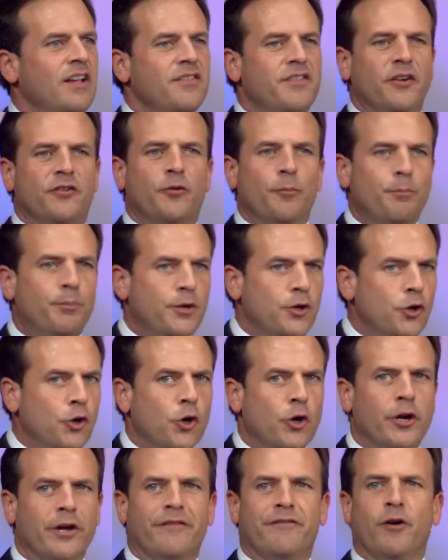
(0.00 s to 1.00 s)
this
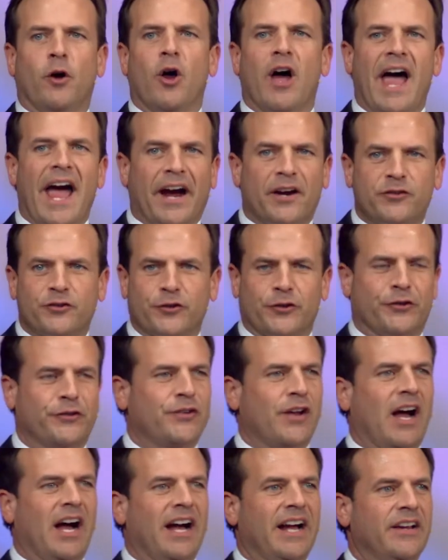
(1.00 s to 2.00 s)
beautiful
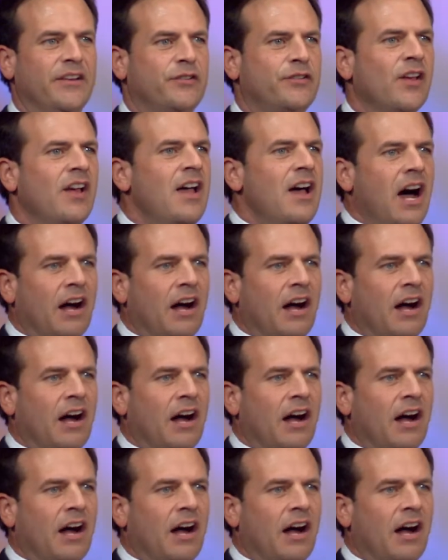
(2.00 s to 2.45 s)
exercise